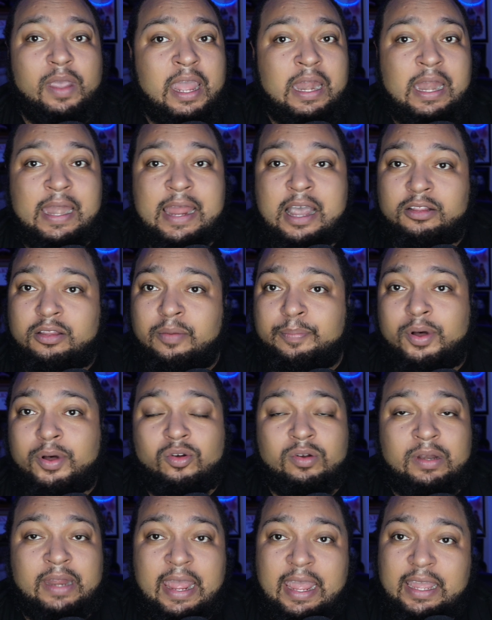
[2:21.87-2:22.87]
in and out the
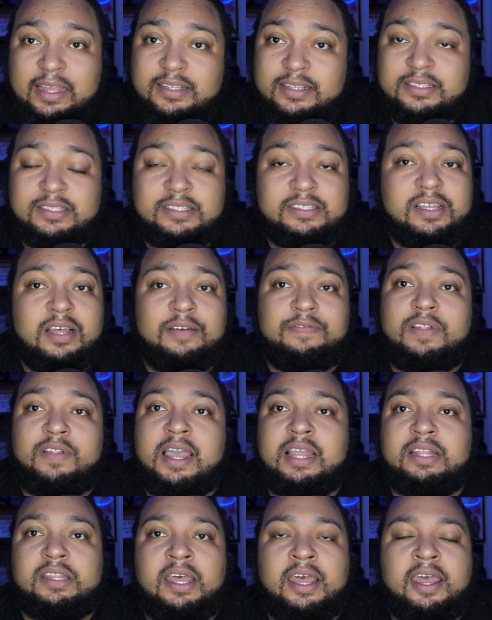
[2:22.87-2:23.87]
bodegas and stuff
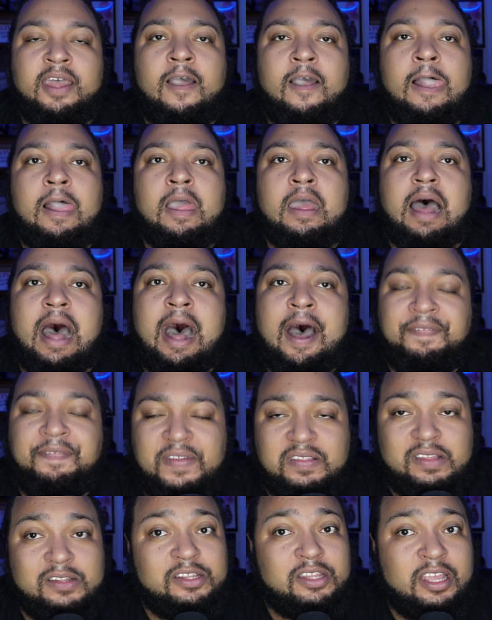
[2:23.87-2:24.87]
like that. I
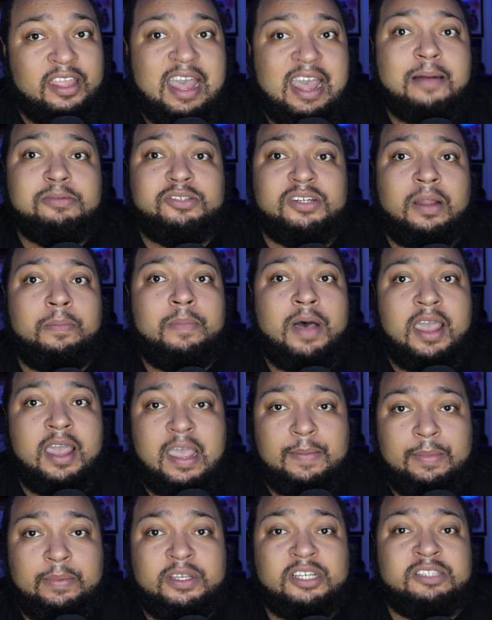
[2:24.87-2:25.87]
think they need to capture it in
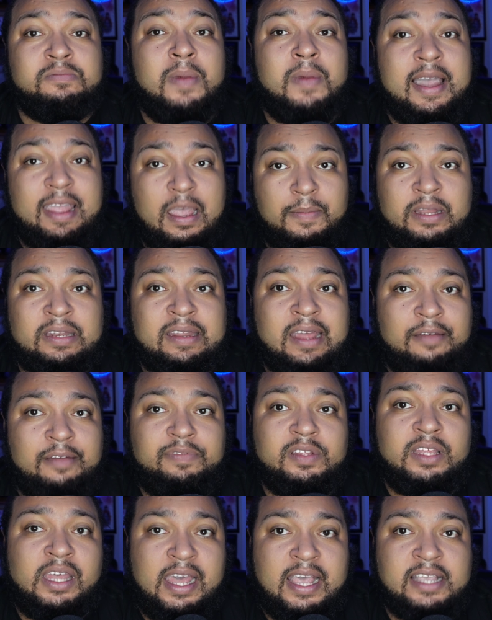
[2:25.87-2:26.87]
Miami because Miami
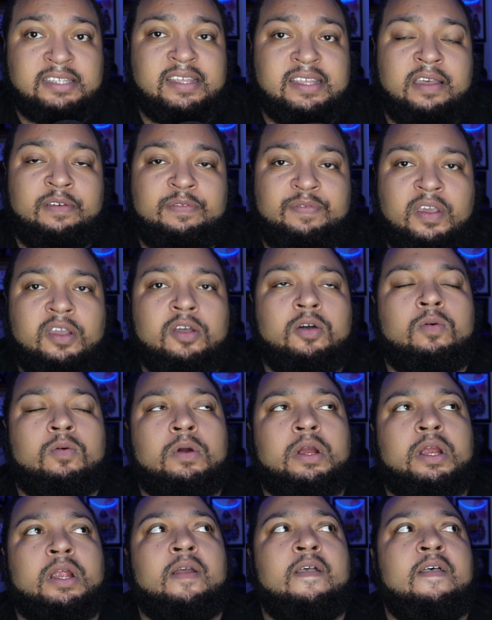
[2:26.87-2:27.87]
definitely has that feel
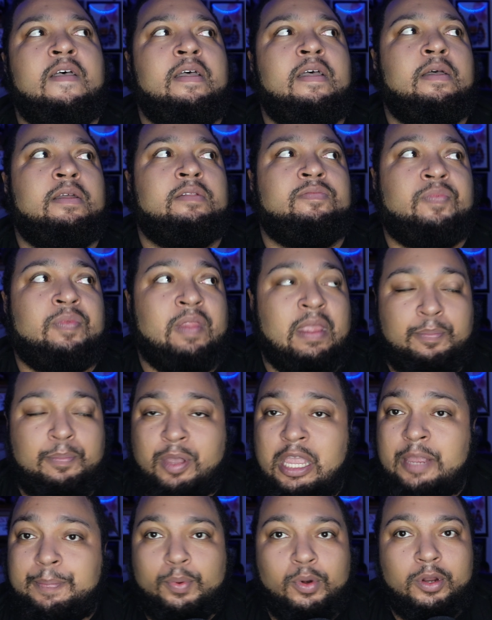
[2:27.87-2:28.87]
where
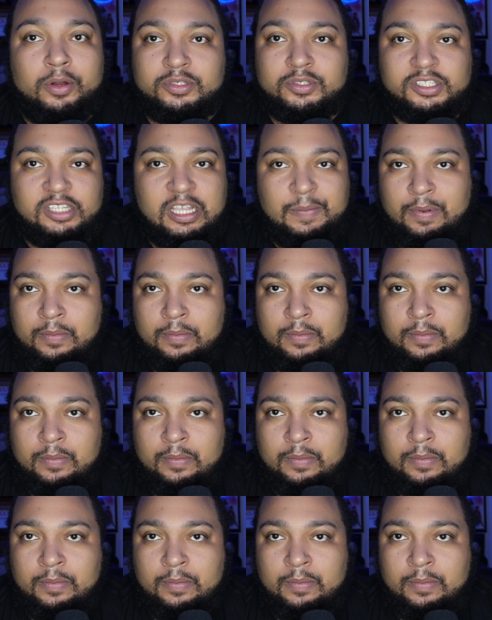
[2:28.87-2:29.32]
people don't sleep